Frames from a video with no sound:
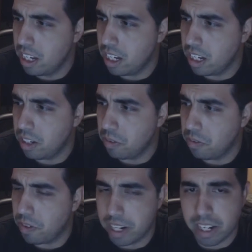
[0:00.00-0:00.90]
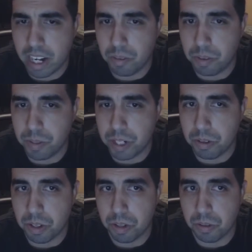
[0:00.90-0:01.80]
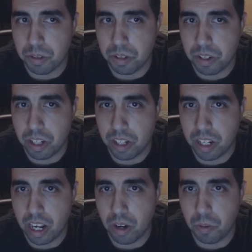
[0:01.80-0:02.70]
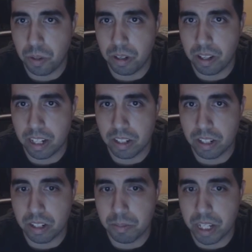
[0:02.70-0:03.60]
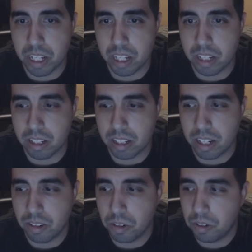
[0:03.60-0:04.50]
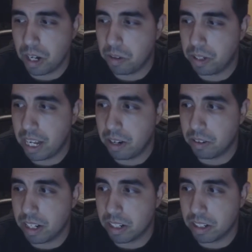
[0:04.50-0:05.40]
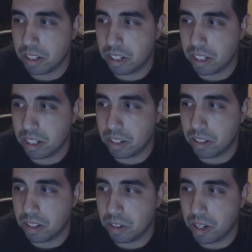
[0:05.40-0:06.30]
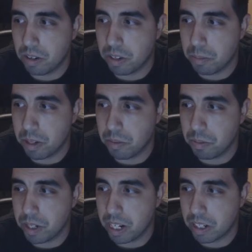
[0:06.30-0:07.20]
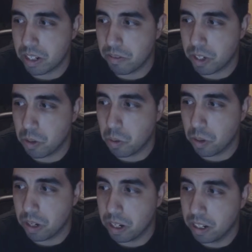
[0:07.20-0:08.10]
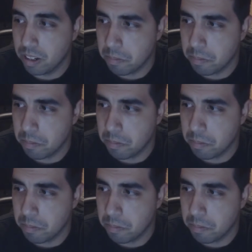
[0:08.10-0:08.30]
Uh, we'll find out when we do those how well that's going to be, because I don't know how loud that's going to turn out to be when we actually record.